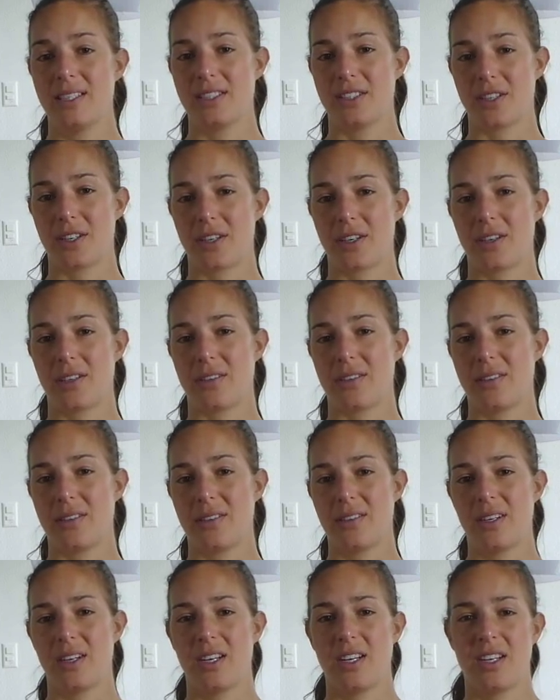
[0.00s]
So,
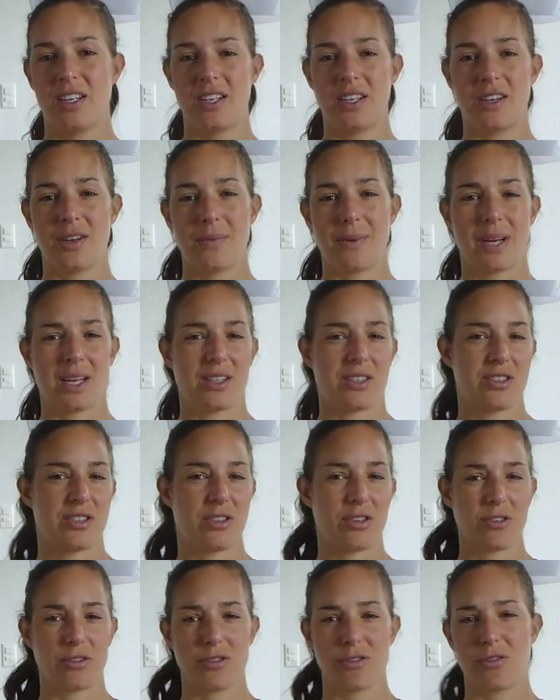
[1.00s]
you know, about
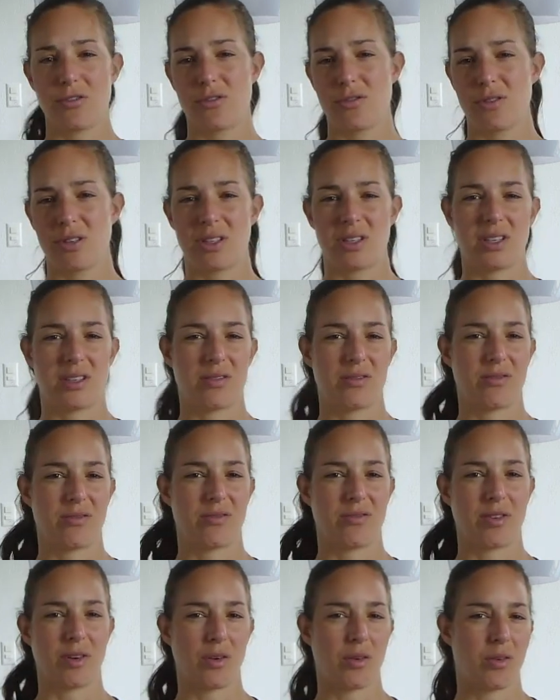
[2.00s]
2 and then
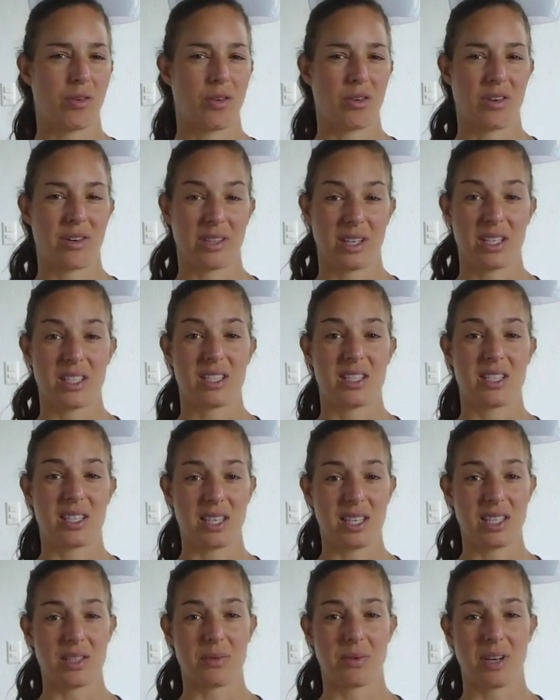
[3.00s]
4 and then
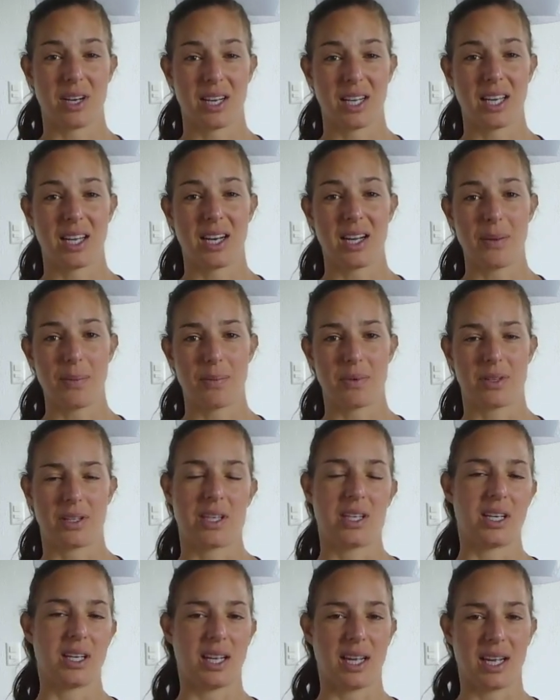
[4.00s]
6 when I get up, and
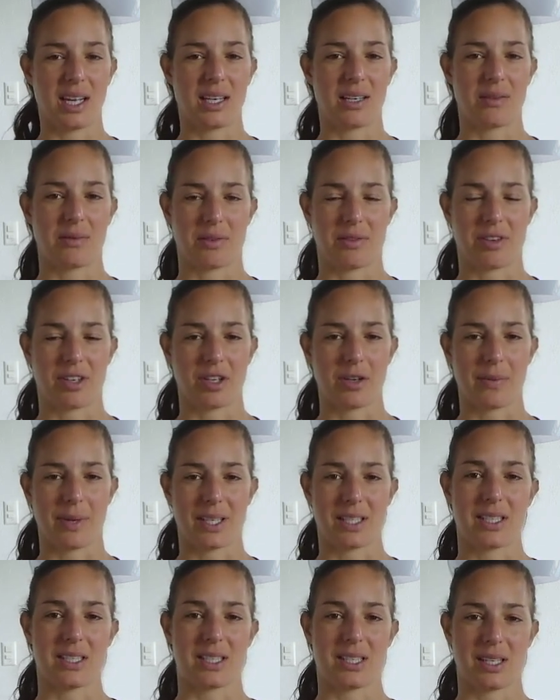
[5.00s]
then again if I go
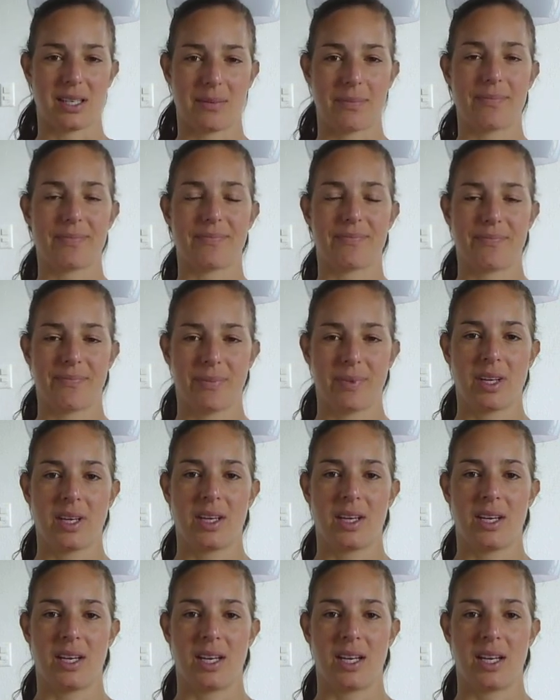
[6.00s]
back to sleep
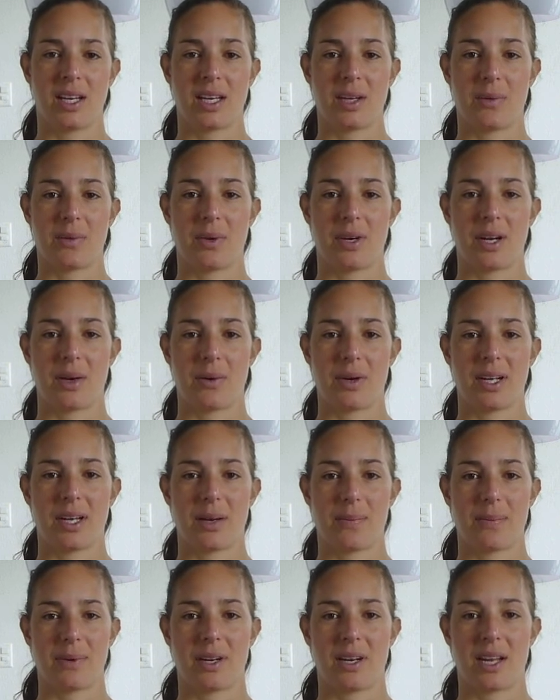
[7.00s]
again when I wake
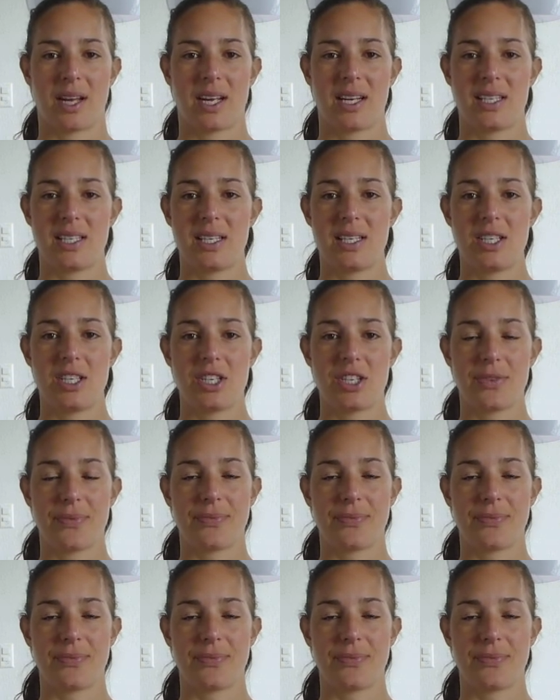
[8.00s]
up at 8ish.